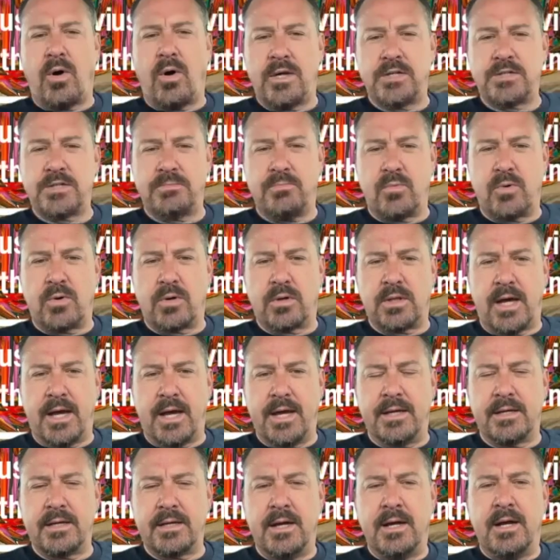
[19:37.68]
much more
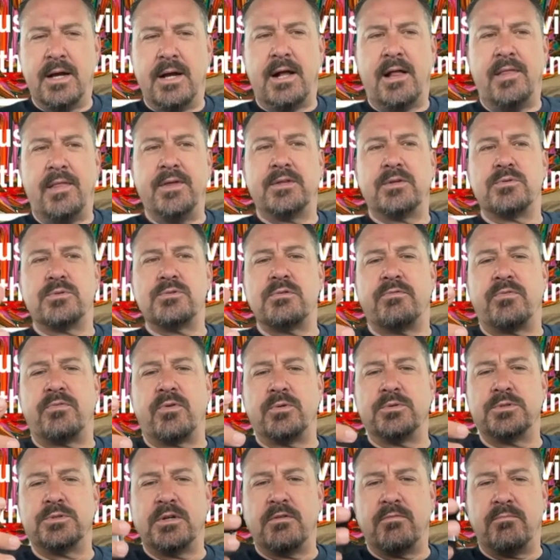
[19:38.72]
alike. I think there's a
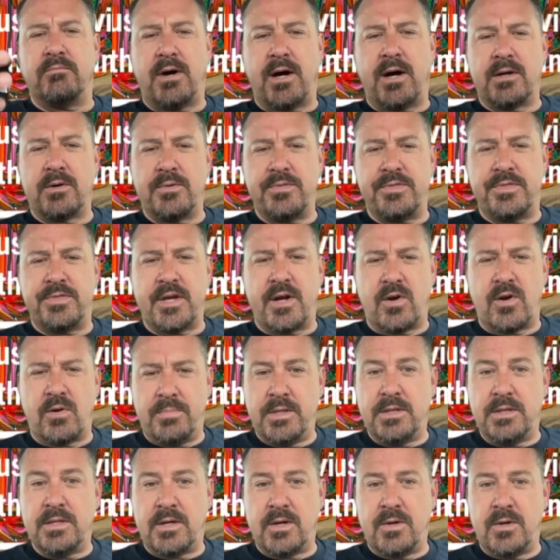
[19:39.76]
version of modern therapy
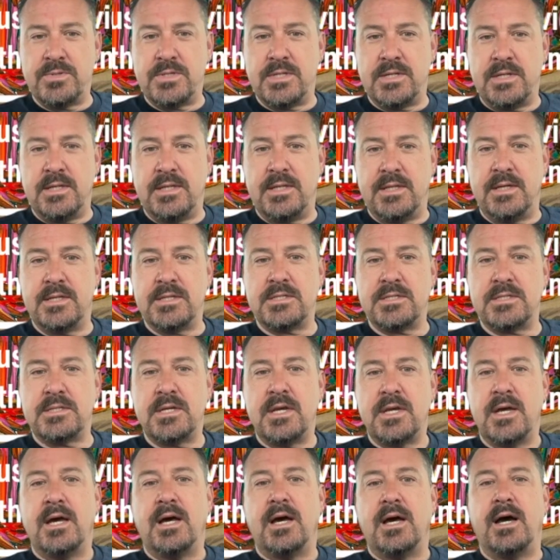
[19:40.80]
that goes into this.
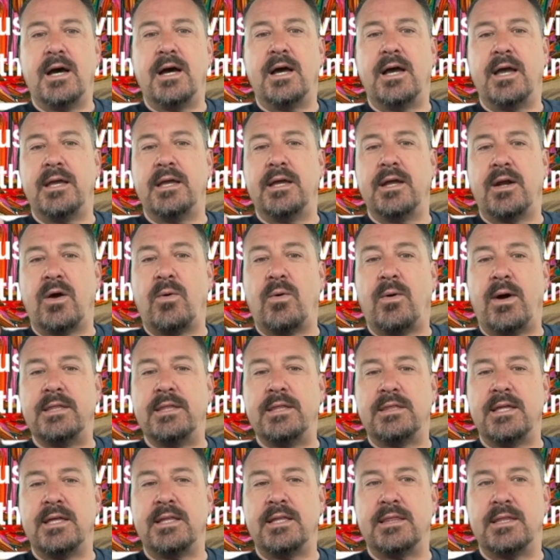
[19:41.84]
Uh, you know, I
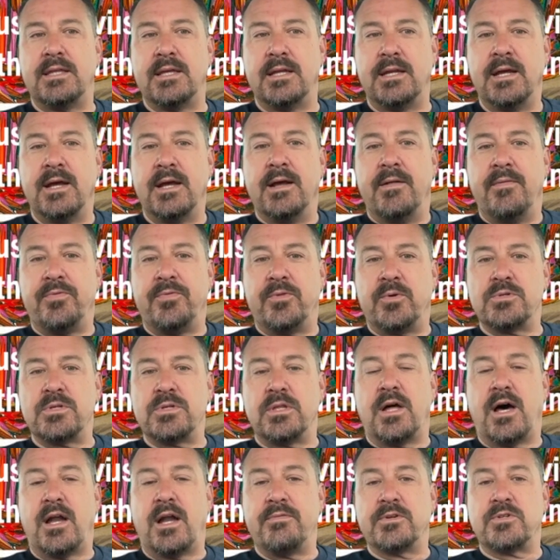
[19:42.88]
think that there's a
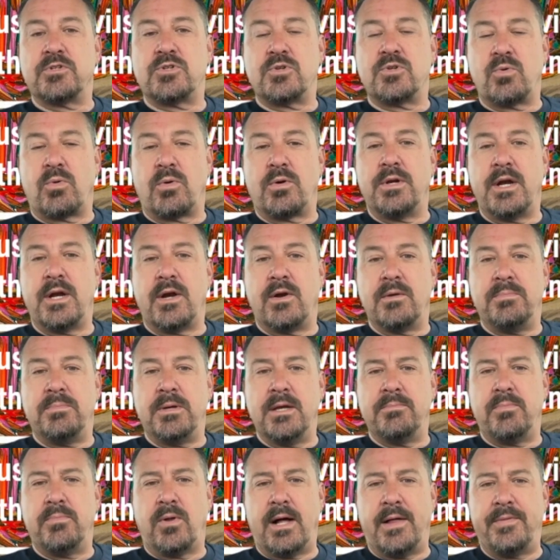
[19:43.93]
lot of extraordinary
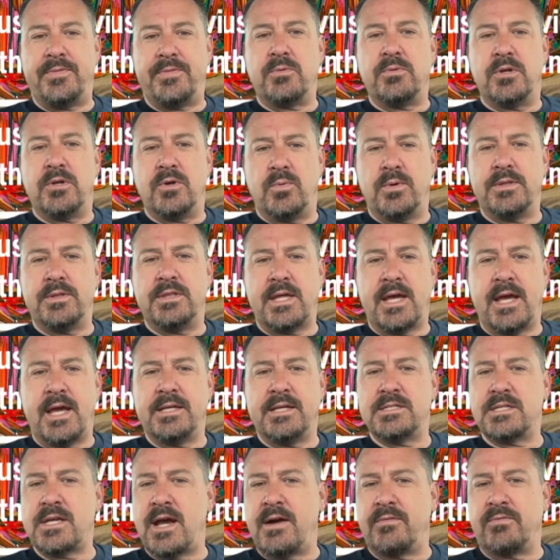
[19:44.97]
people out there doing
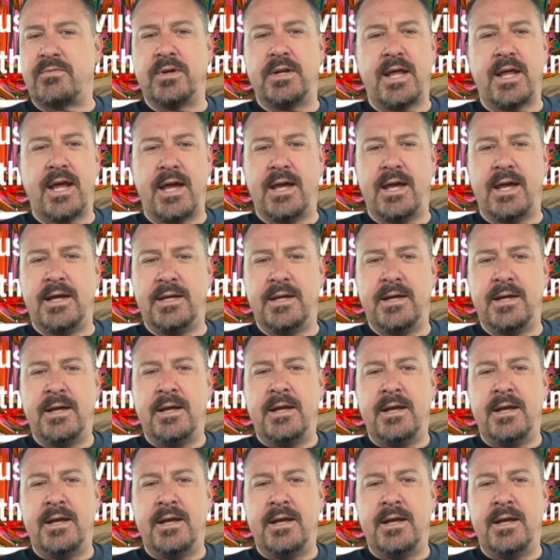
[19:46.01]
things every day